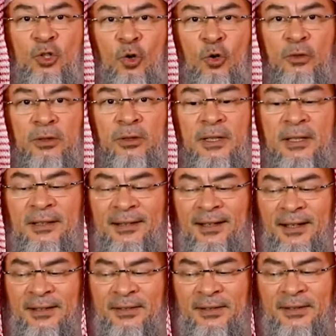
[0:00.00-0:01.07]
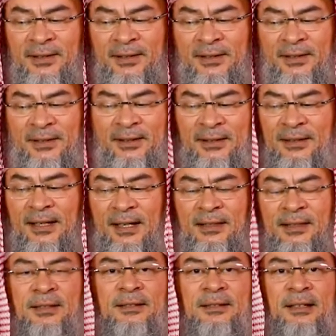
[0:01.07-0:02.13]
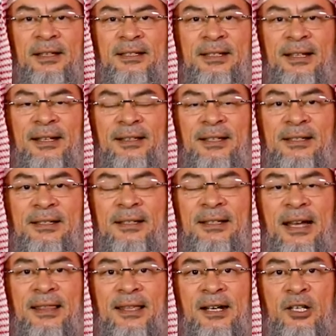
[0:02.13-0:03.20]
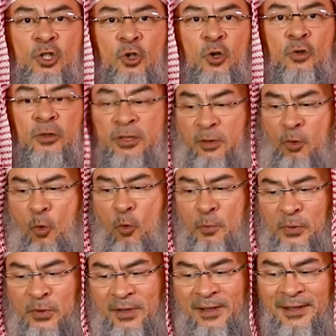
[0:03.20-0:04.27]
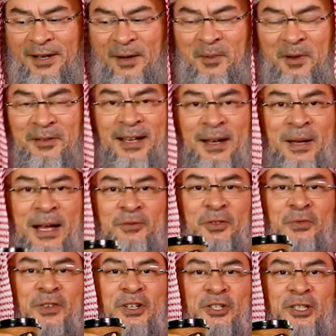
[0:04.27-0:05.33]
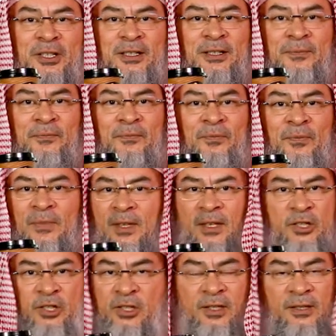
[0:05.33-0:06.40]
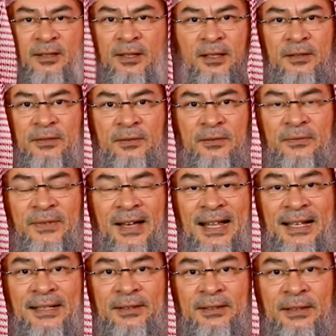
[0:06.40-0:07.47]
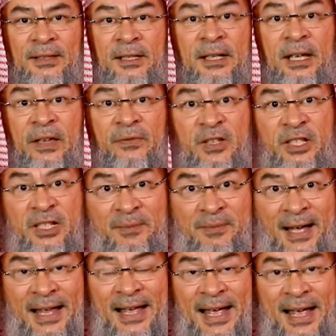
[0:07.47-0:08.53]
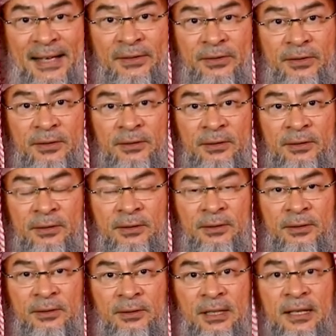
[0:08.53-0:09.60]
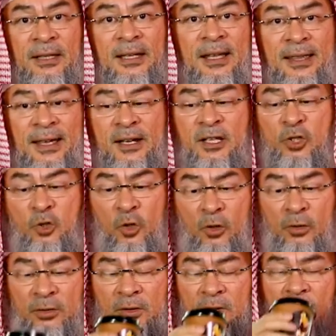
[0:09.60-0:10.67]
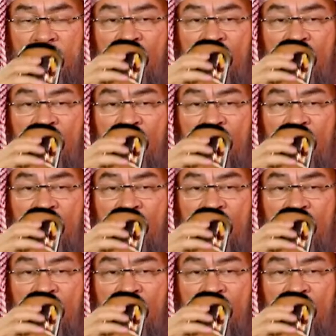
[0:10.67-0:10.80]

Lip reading: cold. Not that it's like this and the Adhan is cold, it's, oops, come on, I'll have to finish this. This is not valid. If it's in my hand and the Adhan is cold,